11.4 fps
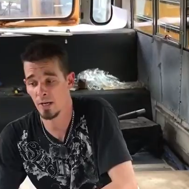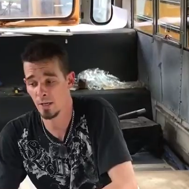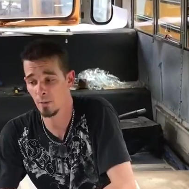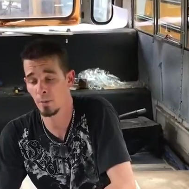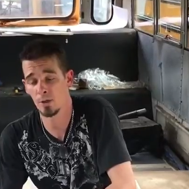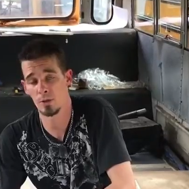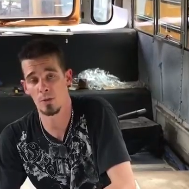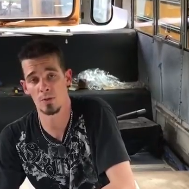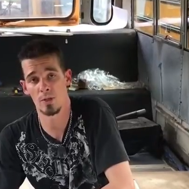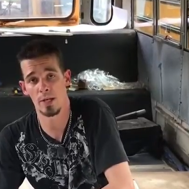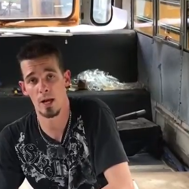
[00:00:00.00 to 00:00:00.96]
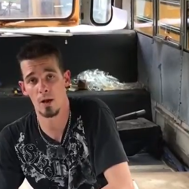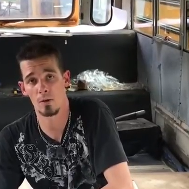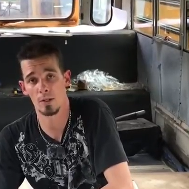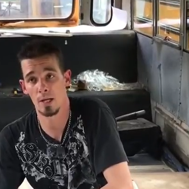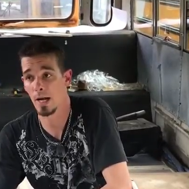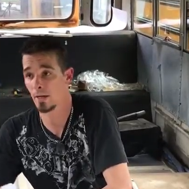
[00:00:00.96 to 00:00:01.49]
can get a bunch of those laid out,
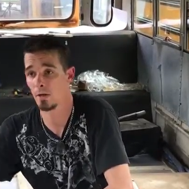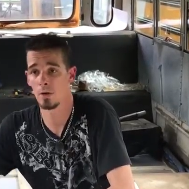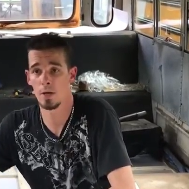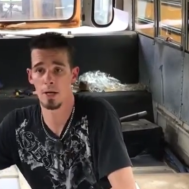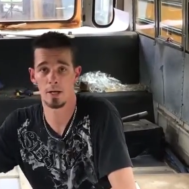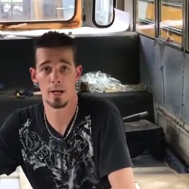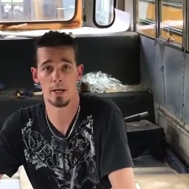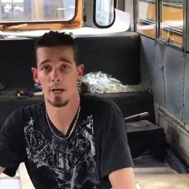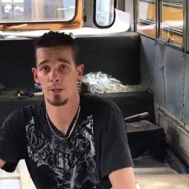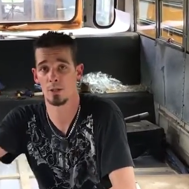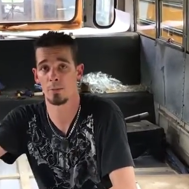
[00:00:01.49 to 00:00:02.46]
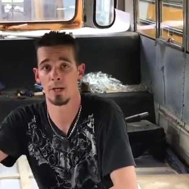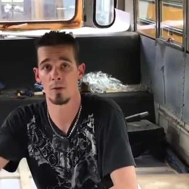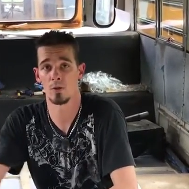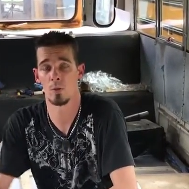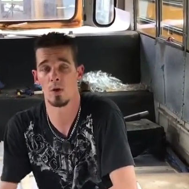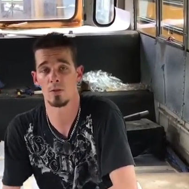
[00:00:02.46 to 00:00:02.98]
then I can go ahead and I can actually bang
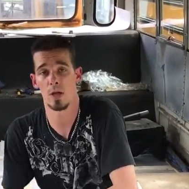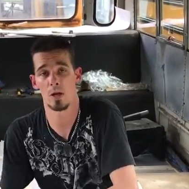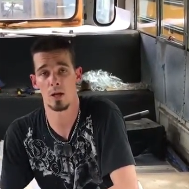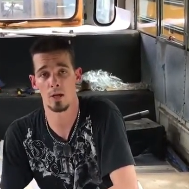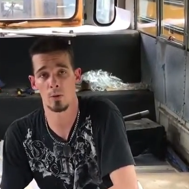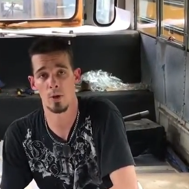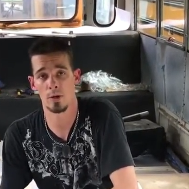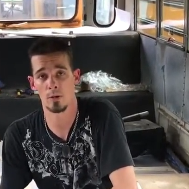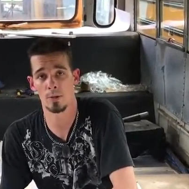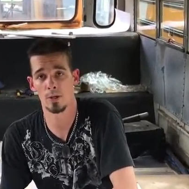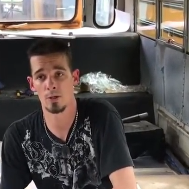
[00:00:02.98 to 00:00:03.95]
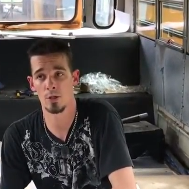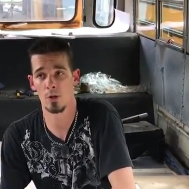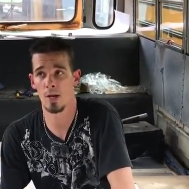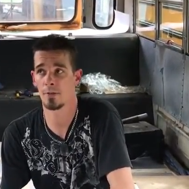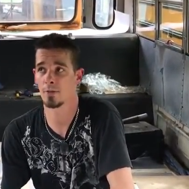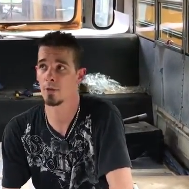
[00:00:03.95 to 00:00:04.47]
those walls out a lot quicker because you don't
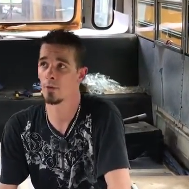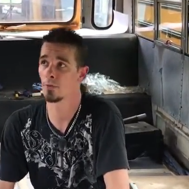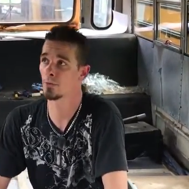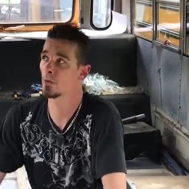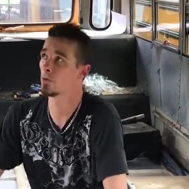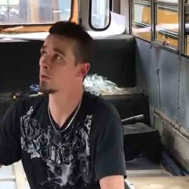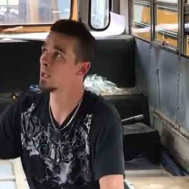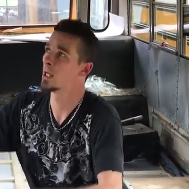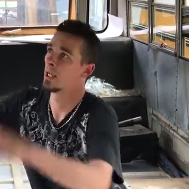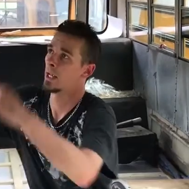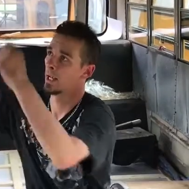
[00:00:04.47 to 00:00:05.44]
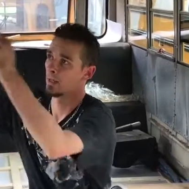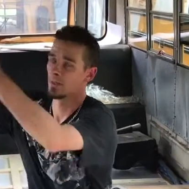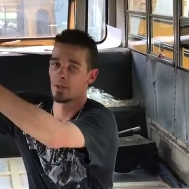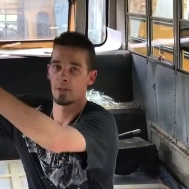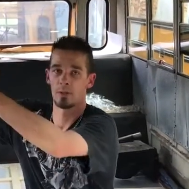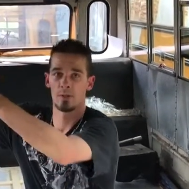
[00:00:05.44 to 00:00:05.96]
have to go through and
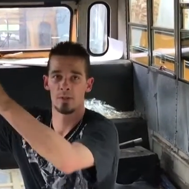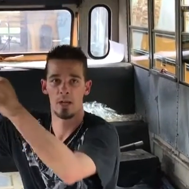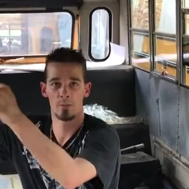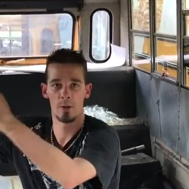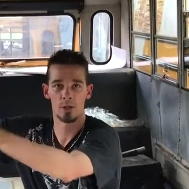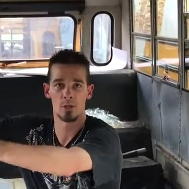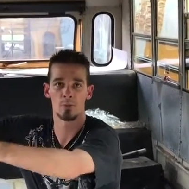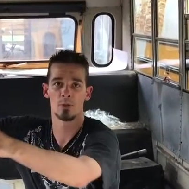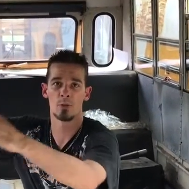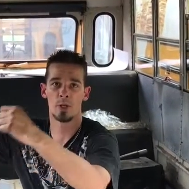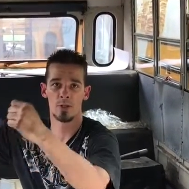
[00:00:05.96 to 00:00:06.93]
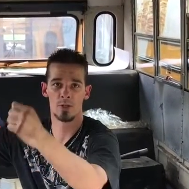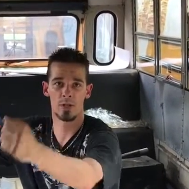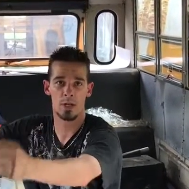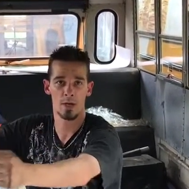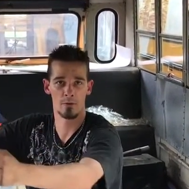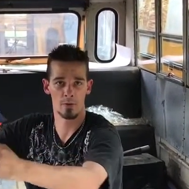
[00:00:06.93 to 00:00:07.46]
sit there with a tape measure in between
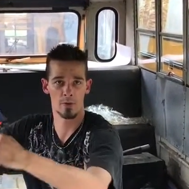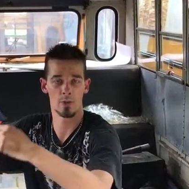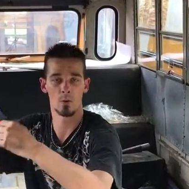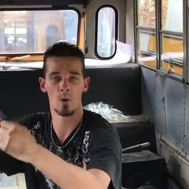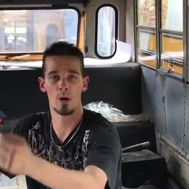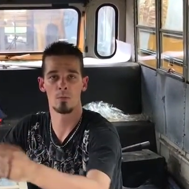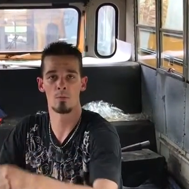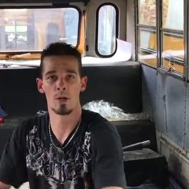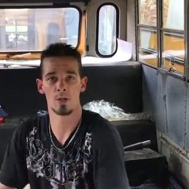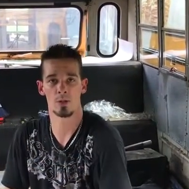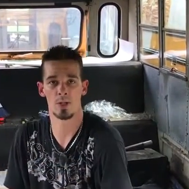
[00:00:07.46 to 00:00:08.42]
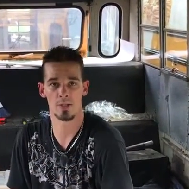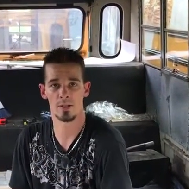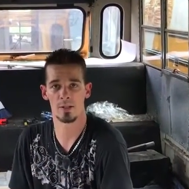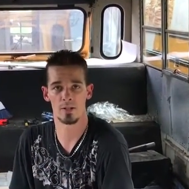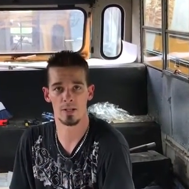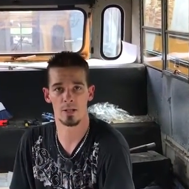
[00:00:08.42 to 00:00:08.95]
every single one of them and measure that
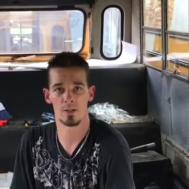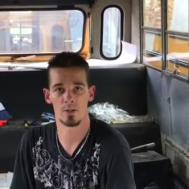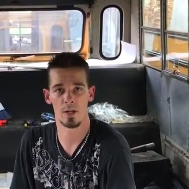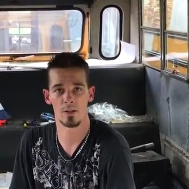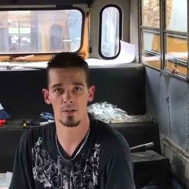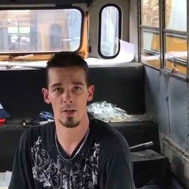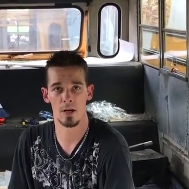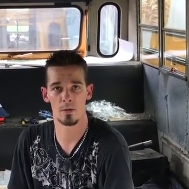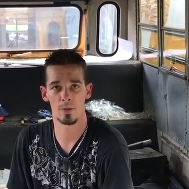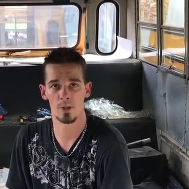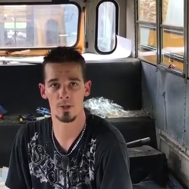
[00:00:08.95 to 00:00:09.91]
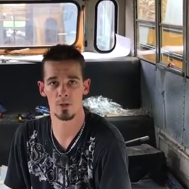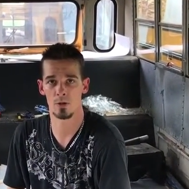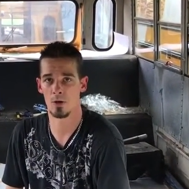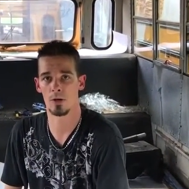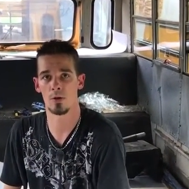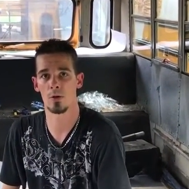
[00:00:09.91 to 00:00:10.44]
16 inches on center because you
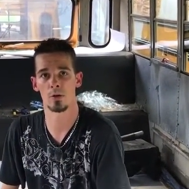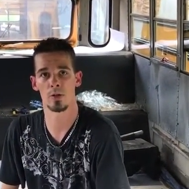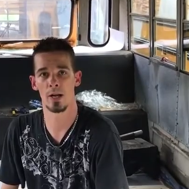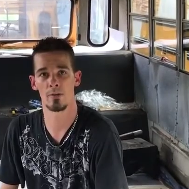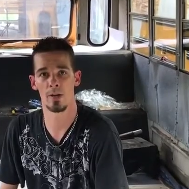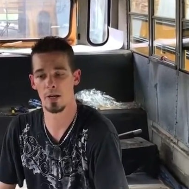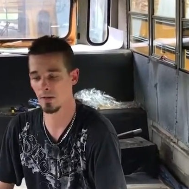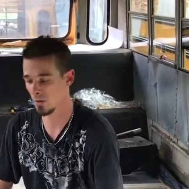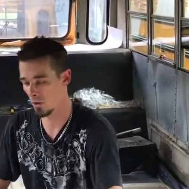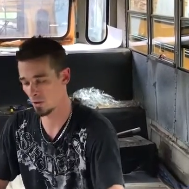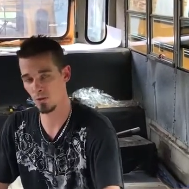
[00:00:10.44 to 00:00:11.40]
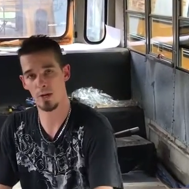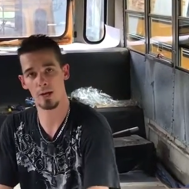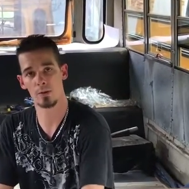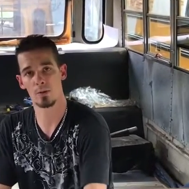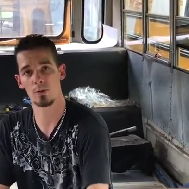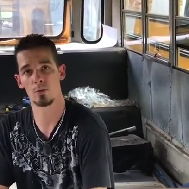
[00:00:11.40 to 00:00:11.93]
already know you'll have that as long as you got
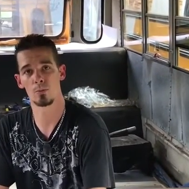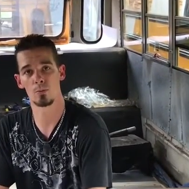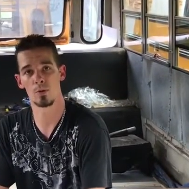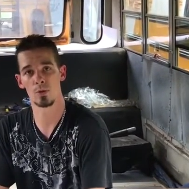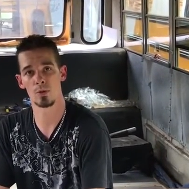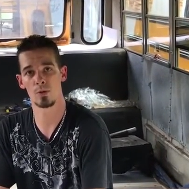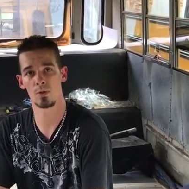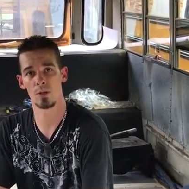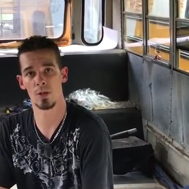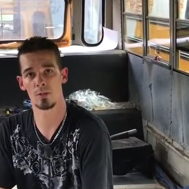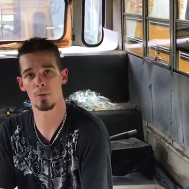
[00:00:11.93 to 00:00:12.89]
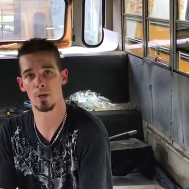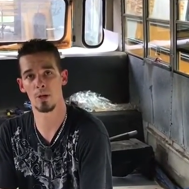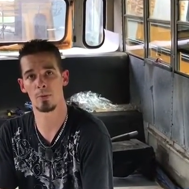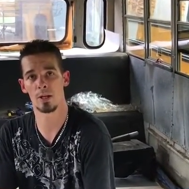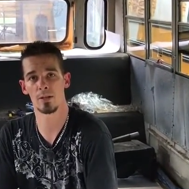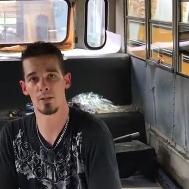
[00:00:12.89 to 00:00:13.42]
those two studs butted
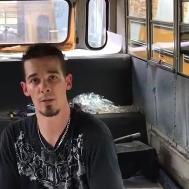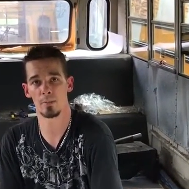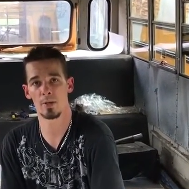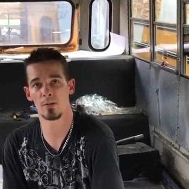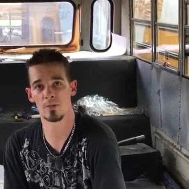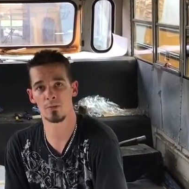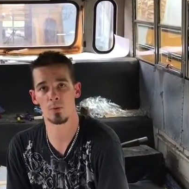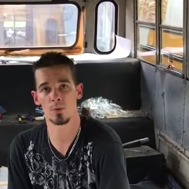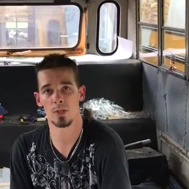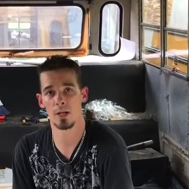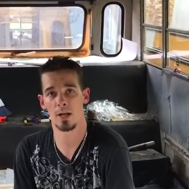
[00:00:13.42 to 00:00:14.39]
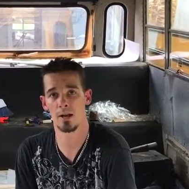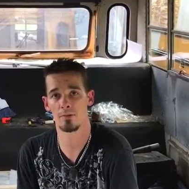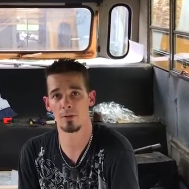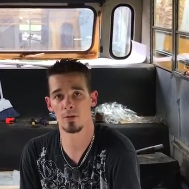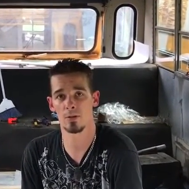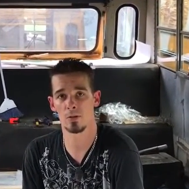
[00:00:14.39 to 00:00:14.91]
up against that piece that's 14.5
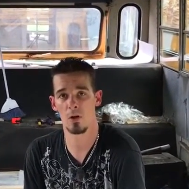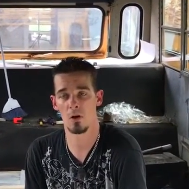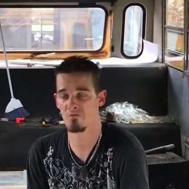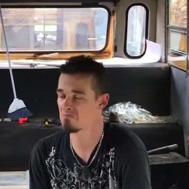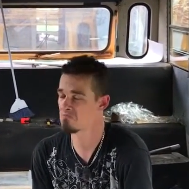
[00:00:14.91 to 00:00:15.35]
inches long.